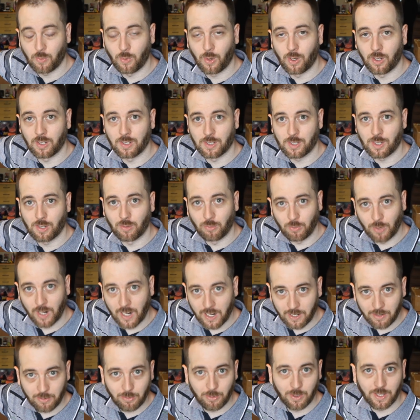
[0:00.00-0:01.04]
want to
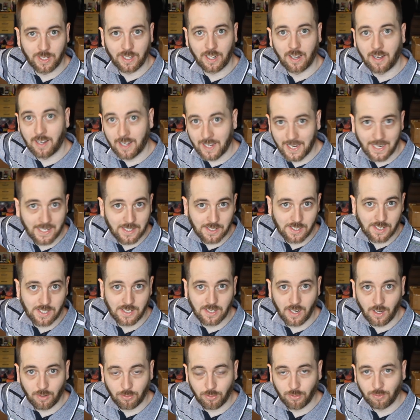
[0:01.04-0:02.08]
run really high-end
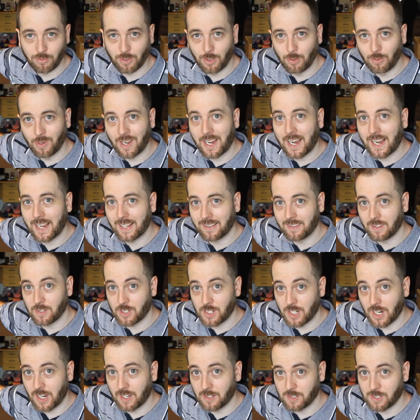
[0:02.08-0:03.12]
stuff if you had the
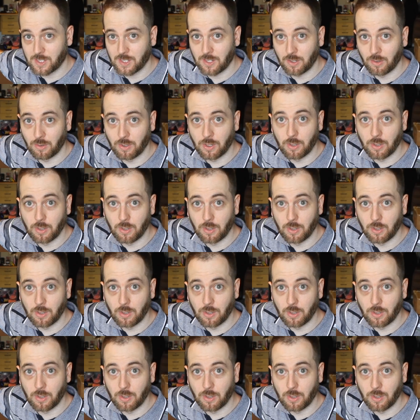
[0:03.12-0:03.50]
chance to